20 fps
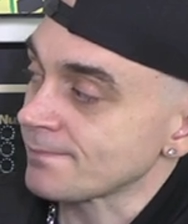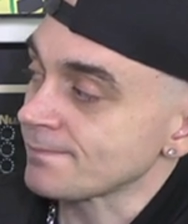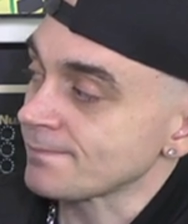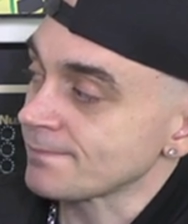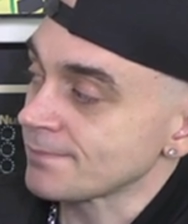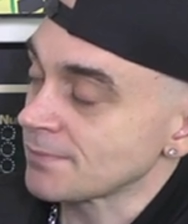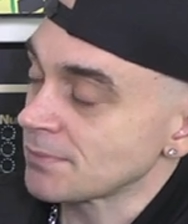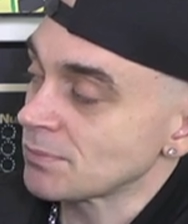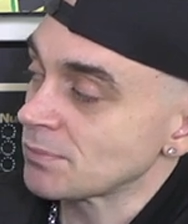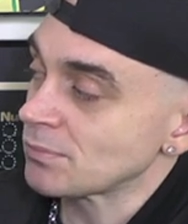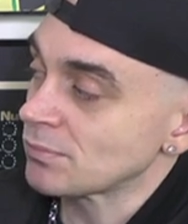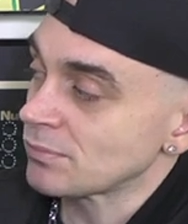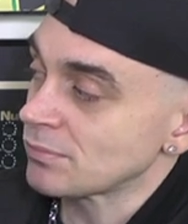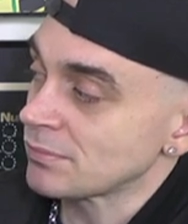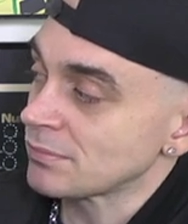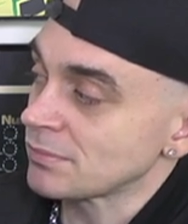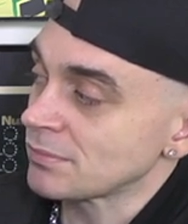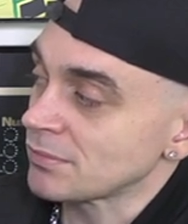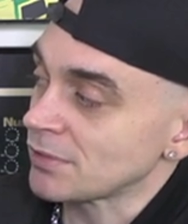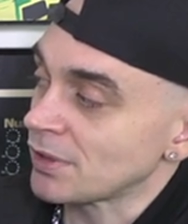Mm.
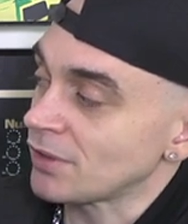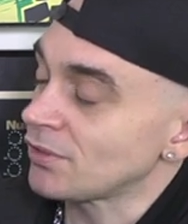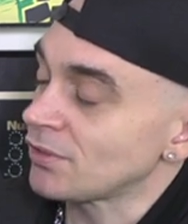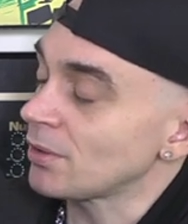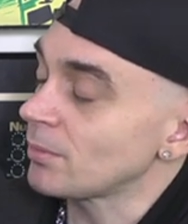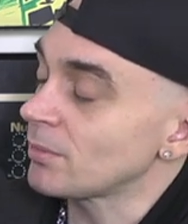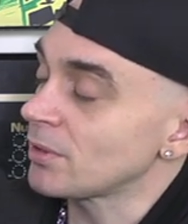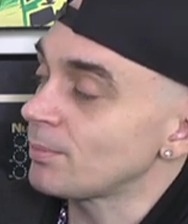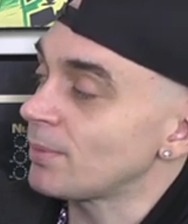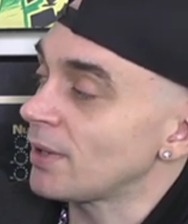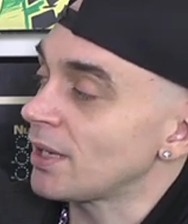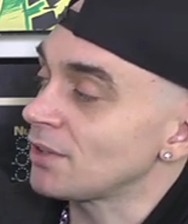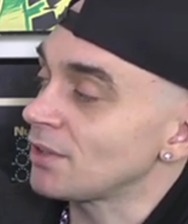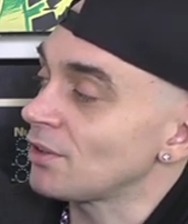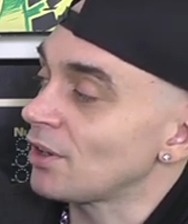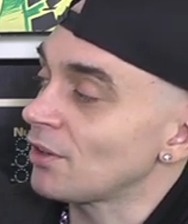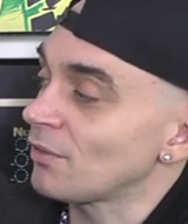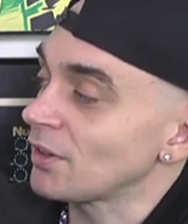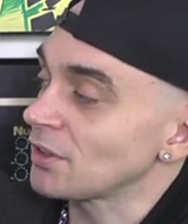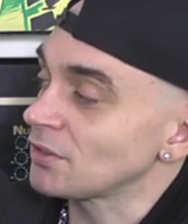There's so many better
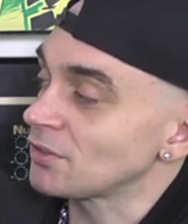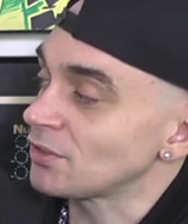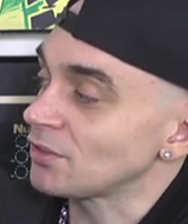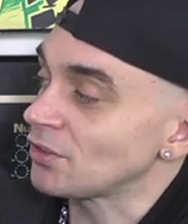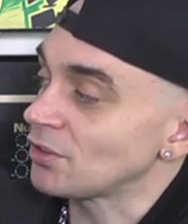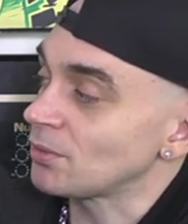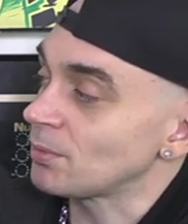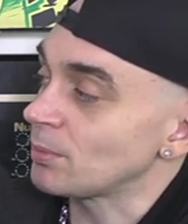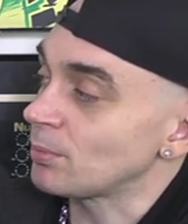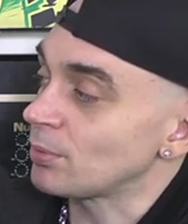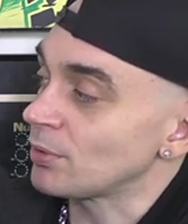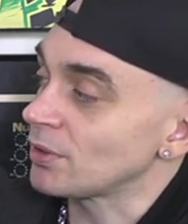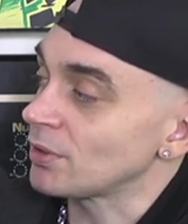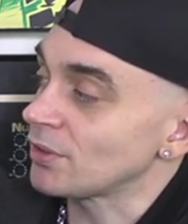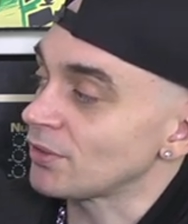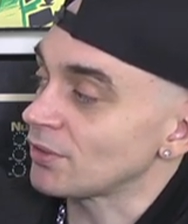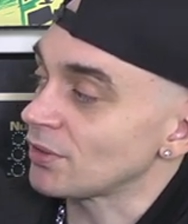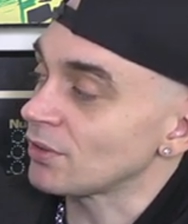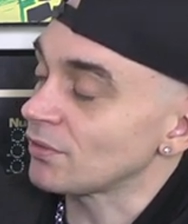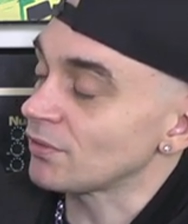directions to be.
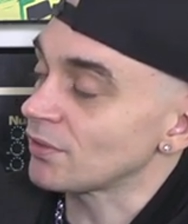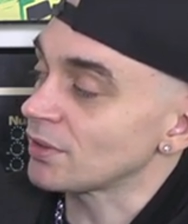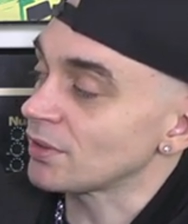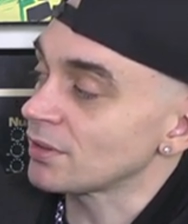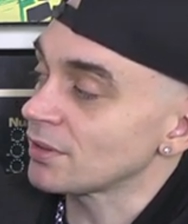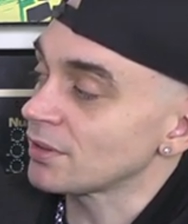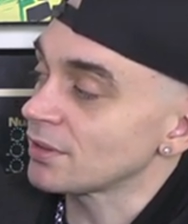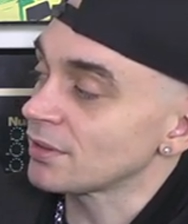Yeah, you got to